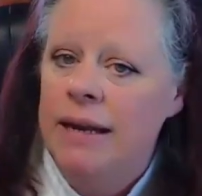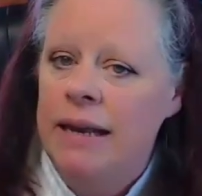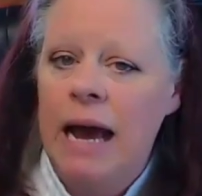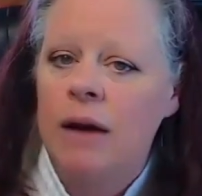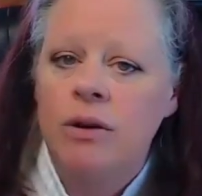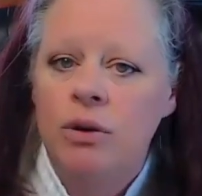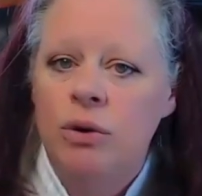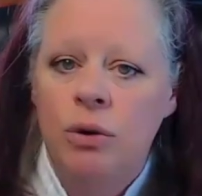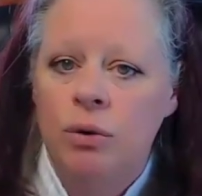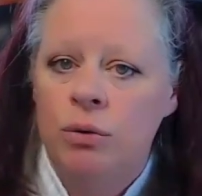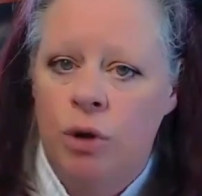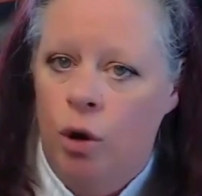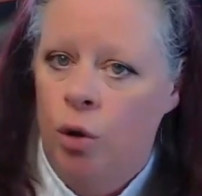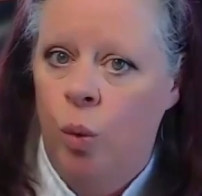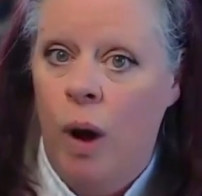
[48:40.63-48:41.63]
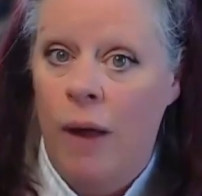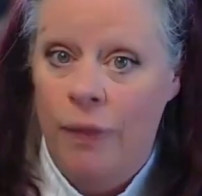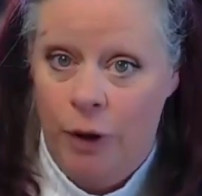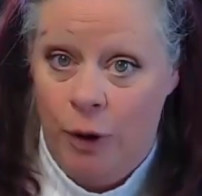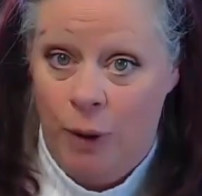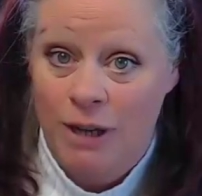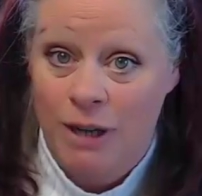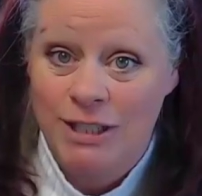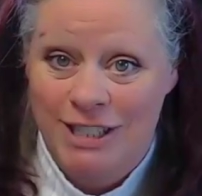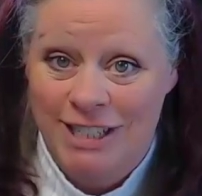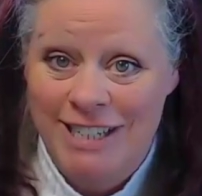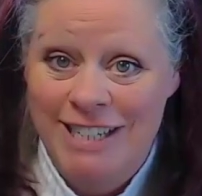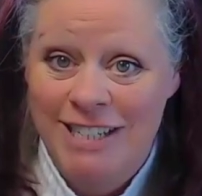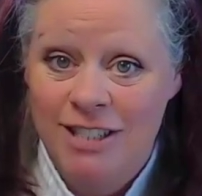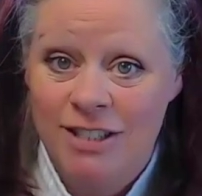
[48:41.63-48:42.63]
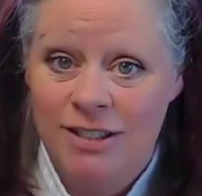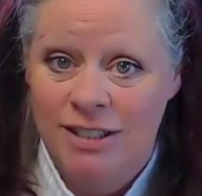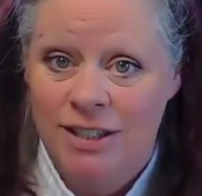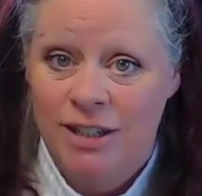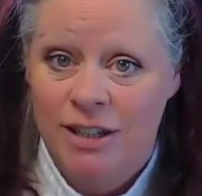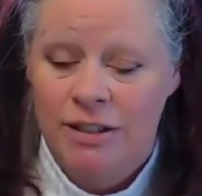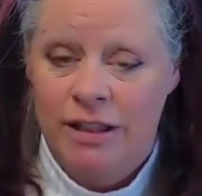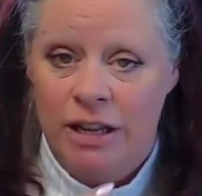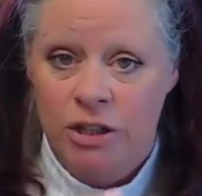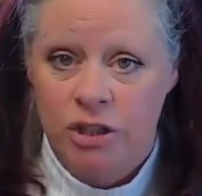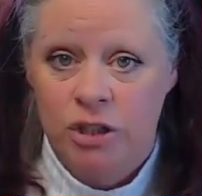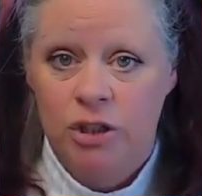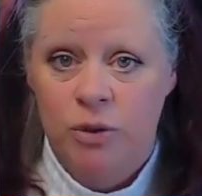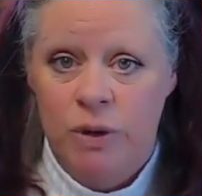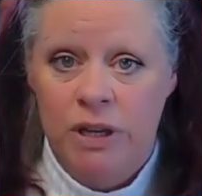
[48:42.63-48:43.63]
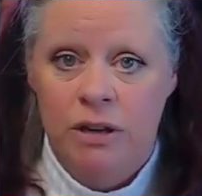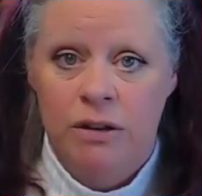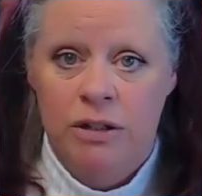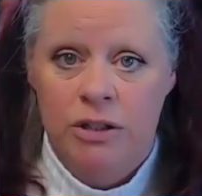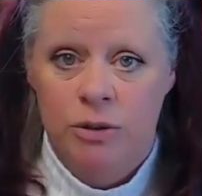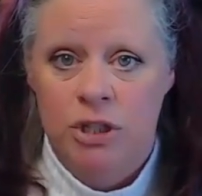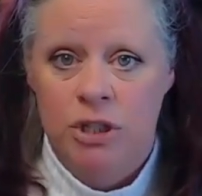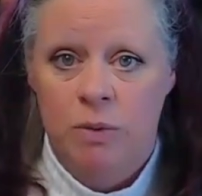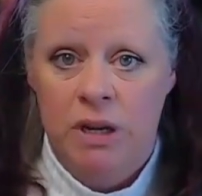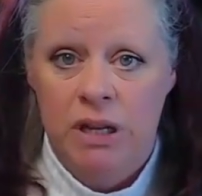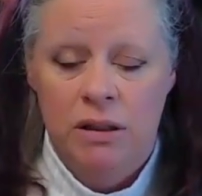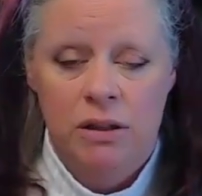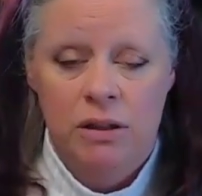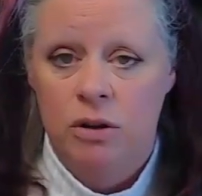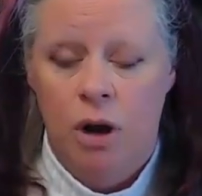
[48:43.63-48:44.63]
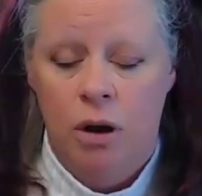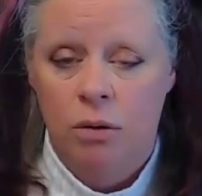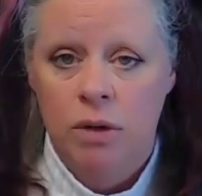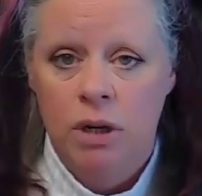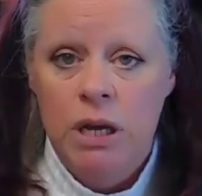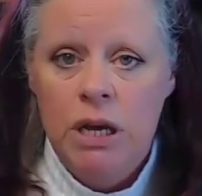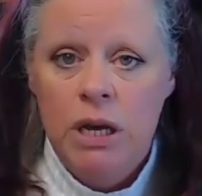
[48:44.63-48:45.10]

Now you don't know what the question is that you're doing your intuition with. You don't.